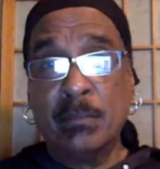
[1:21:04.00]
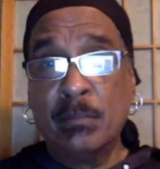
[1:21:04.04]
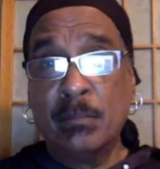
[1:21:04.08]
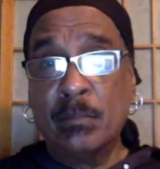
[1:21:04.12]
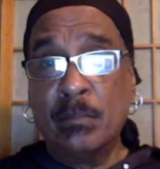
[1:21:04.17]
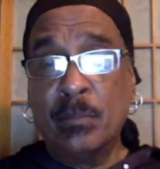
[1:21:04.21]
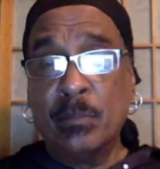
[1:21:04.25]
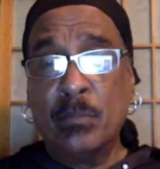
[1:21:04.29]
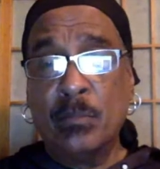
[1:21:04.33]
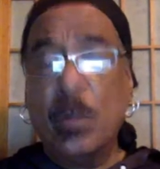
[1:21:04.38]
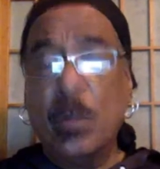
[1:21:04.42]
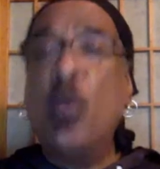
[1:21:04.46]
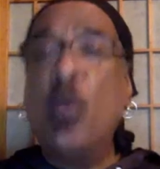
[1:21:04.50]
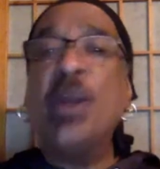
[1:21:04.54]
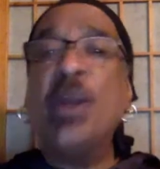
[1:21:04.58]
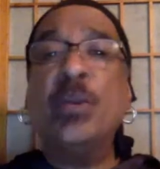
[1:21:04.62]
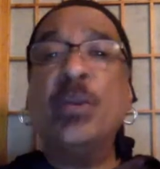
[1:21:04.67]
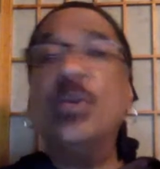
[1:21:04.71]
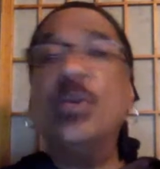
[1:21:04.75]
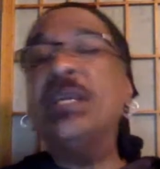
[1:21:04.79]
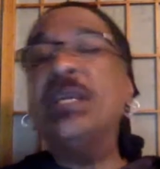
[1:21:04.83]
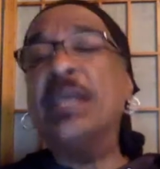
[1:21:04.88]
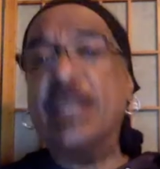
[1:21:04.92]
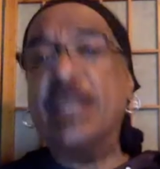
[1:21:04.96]
but when are we
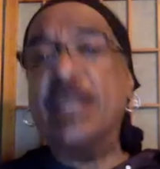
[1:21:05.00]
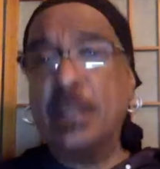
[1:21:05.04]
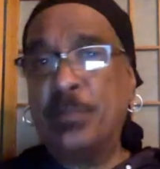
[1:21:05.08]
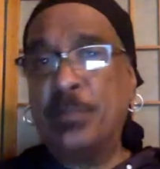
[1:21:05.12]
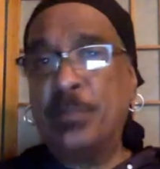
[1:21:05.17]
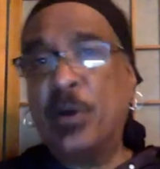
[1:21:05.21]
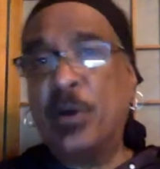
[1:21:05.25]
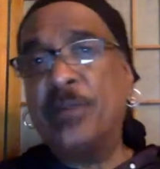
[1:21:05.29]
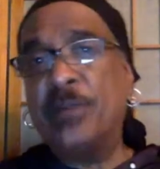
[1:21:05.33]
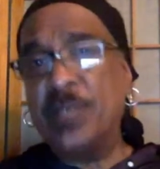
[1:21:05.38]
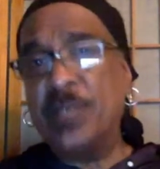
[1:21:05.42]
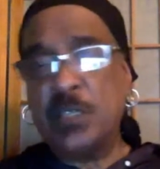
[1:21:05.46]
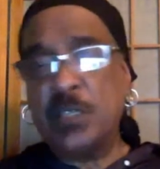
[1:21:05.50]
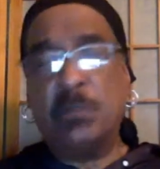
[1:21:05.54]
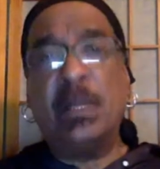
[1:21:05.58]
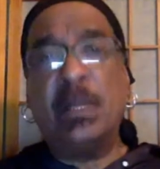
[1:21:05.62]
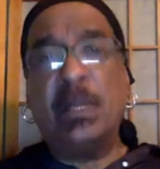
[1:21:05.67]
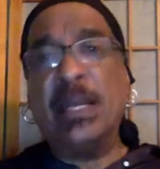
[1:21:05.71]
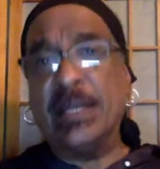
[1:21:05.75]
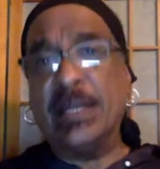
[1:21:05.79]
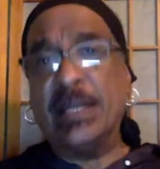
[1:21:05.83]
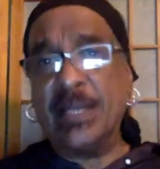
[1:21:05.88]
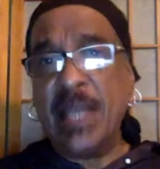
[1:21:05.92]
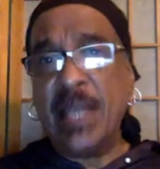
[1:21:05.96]
getting up off this
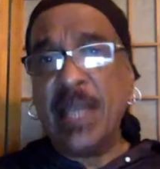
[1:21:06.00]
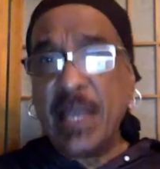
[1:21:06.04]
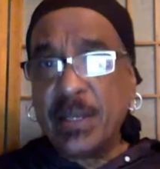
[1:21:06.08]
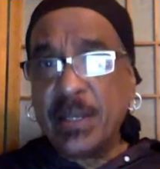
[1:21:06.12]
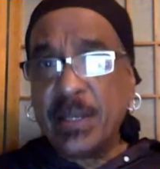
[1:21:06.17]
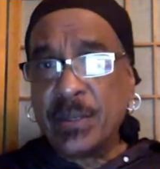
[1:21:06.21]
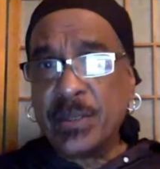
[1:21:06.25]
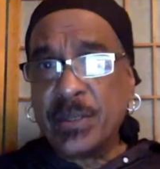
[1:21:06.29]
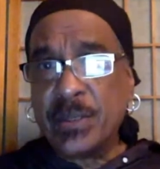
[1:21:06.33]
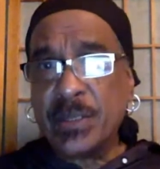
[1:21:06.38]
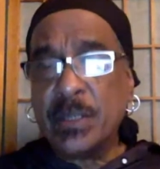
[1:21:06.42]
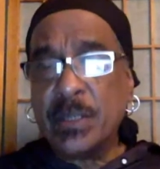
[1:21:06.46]
plank of nails?